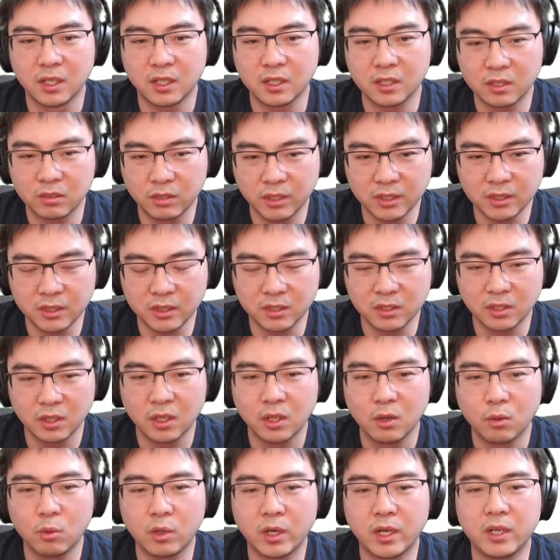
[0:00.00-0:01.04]
created
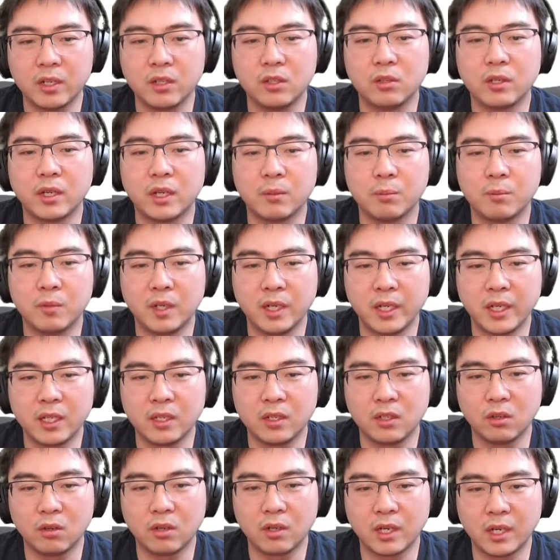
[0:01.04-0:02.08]
where you can
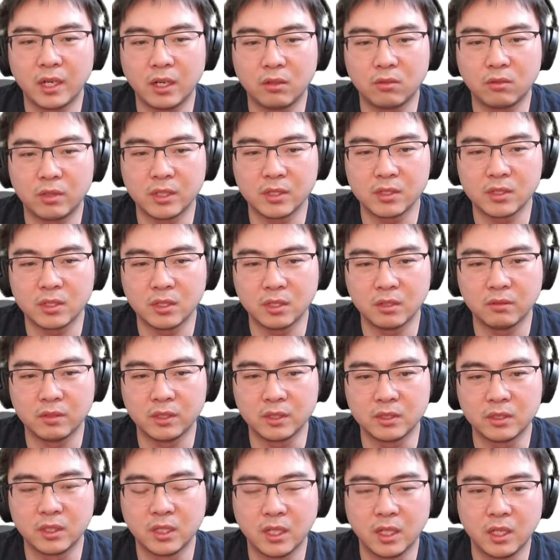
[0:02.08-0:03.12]
link your Cloud Run
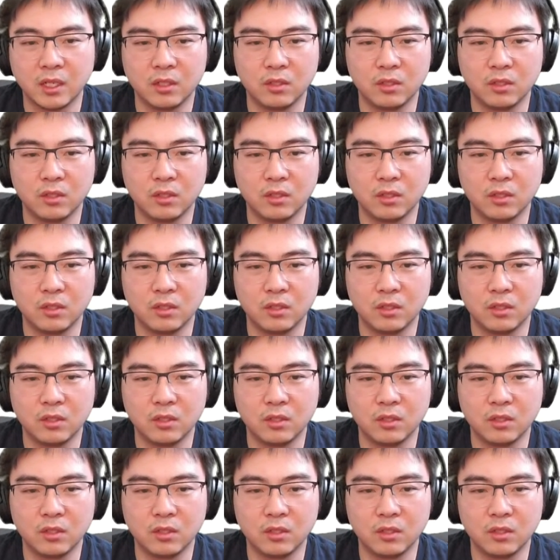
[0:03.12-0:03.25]
service